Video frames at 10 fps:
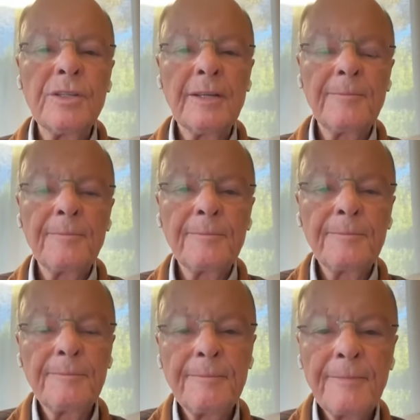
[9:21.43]

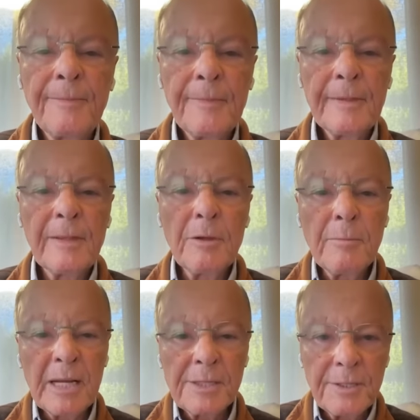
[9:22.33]
every single
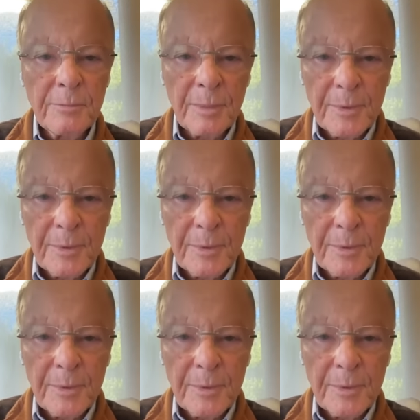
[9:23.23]
day.